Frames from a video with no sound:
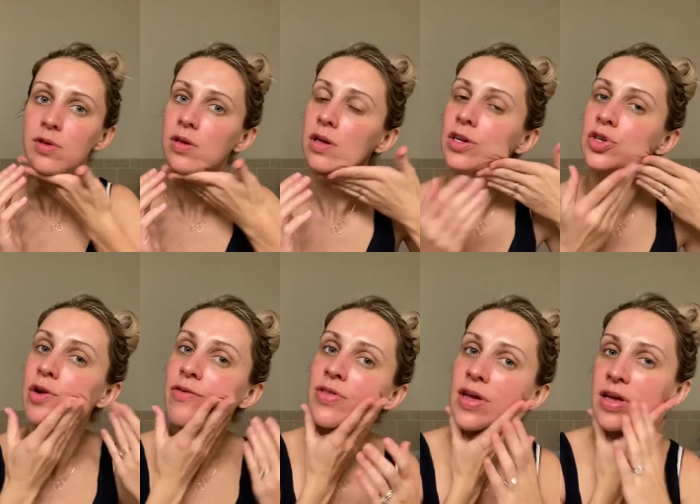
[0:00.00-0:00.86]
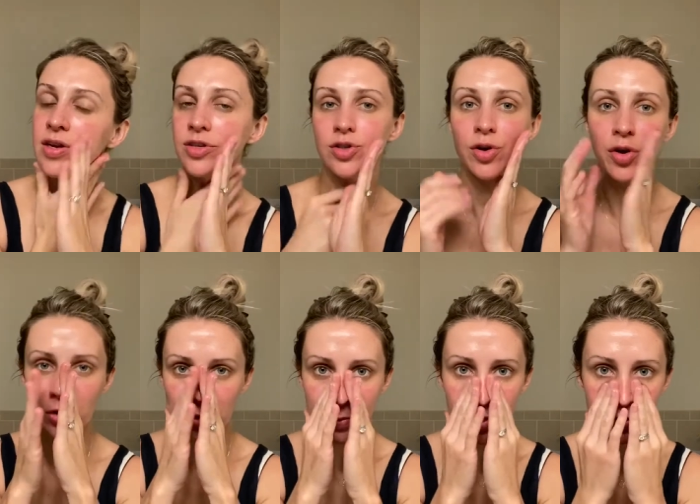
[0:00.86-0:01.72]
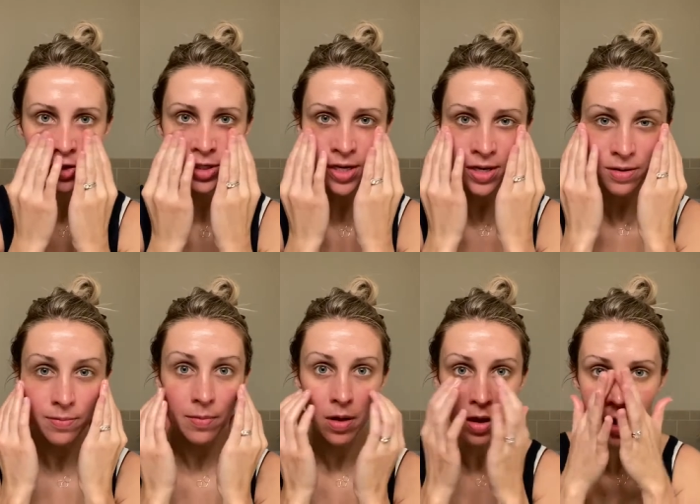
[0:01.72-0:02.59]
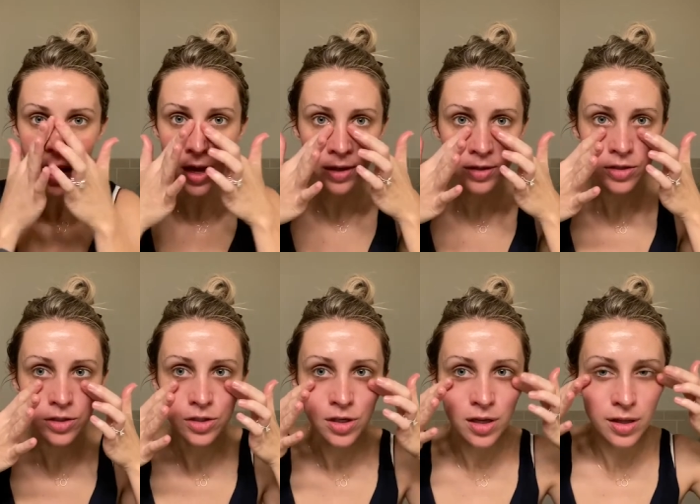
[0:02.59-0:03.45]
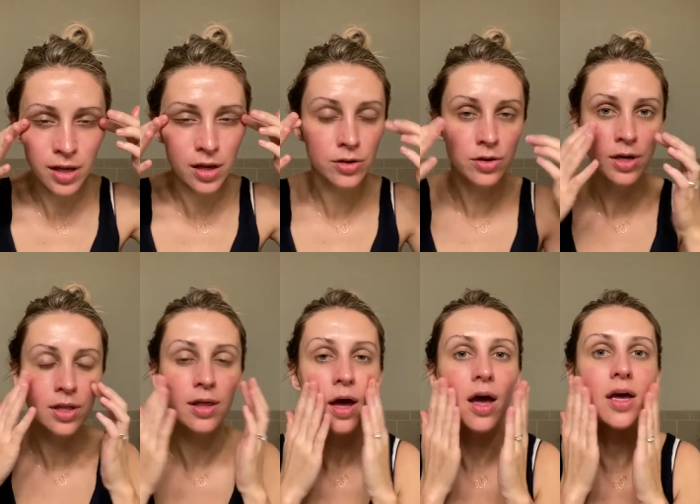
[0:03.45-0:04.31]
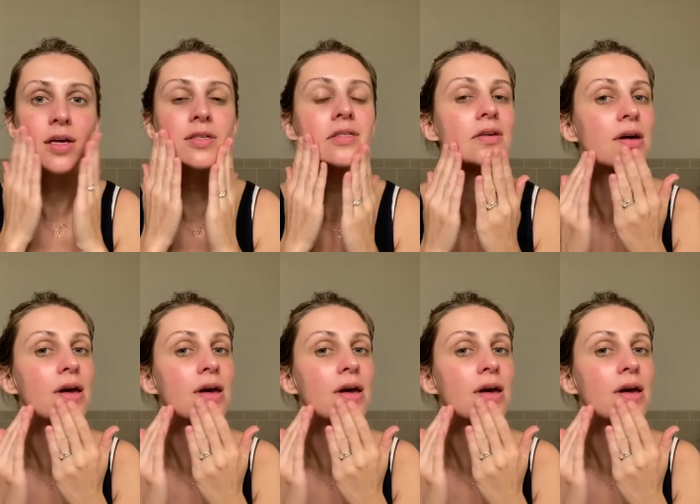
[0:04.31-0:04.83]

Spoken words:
You do everything in a circular motion and gently underneath the eyes.